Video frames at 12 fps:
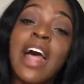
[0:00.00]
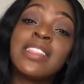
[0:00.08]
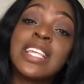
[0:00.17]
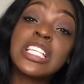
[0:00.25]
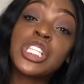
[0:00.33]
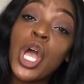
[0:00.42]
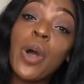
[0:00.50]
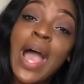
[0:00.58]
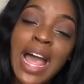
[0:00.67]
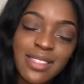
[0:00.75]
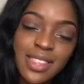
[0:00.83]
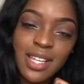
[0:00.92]
And this girl
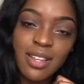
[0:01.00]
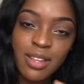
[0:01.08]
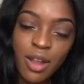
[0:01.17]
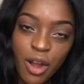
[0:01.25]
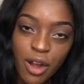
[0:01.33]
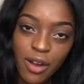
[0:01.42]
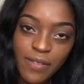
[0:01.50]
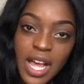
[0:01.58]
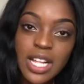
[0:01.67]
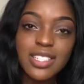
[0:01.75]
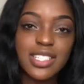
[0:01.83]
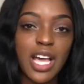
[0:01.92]
had the nerve
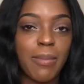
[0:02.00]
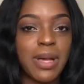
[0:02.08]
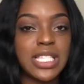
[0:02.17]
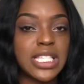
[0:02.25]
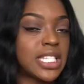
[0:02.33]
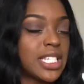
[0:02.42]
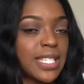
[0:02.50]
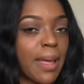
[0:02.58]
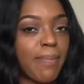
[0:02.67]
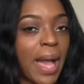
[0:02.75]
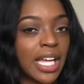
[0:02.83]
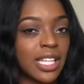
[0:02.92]
to tell my sister to
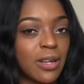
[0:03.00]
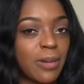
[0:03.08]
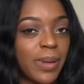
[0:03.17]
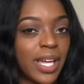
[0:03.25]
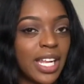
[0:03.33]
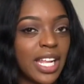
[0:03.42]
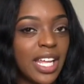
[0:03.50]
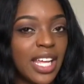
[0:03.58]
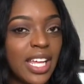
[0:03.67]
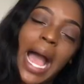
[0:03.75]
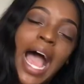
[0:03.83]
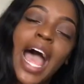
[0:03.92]
step back a little bit.
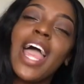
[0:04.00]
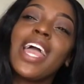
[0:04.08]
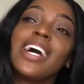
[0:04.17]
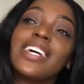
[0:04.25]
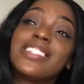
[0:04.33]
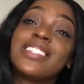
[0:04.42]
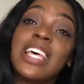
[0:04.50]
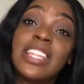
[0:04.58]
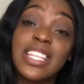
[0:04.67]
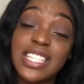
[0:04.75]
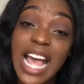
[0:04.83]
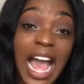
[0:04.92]
I
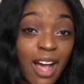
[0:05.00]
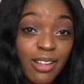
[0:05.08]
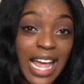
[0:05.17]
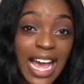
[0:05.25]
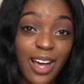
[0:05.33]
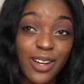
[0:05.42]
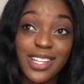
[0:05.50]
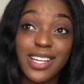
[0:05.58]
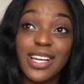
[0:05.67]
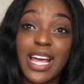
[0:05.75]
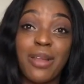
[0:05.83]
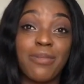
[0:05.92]
said this out loud,
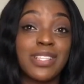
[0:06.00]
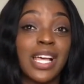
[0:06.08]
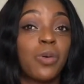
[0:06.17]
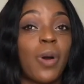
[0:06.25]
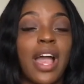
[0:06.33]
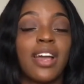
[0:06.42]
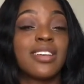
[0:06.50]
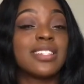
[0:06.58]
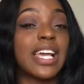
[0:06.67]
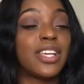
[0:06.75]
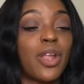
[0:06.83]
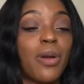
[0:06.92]
and it was quiet because
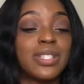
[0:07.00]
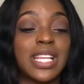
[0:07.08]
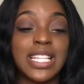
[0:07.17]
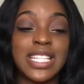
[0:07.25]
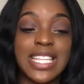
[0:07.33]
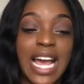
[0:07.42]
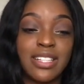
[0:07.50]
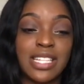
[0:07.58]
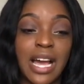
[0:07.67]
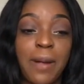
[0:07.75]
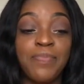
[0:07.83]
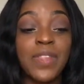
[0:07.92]
it was the
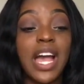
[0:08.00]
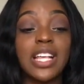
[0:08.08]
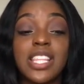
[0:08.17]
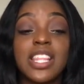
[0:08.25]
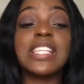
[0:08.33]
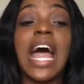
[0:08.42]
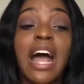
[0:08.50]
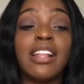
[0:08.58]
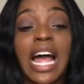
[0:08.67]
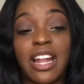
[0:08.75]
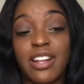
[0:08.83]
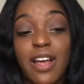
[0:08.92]
downtime. So this out
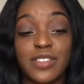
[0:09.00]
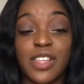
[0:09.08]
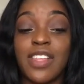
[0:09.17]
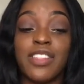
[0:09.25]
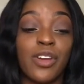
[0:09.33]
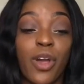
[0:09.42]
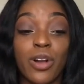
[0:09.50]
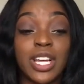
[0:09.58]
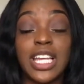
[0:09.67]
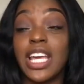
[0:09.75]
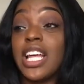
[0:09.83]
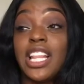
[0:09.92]
loud enough so that the girl
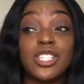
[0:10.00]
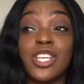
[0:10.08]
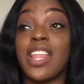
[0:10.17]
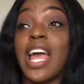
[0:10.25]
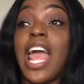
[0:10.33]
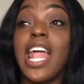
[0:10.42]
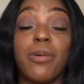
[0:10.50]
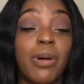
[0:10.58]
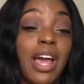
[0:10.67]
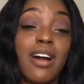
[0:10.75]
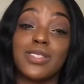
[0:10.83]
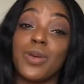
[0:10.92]
can hear, so that
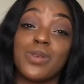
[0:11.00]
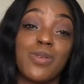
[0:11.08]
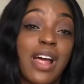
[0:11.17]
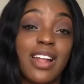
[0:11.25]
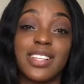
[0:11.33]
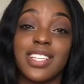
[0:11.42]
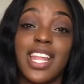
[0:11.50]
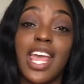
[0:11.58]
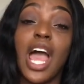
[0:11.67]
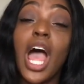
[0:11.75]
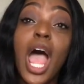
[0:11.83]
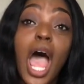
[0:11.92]
anyone else who was around us can hear.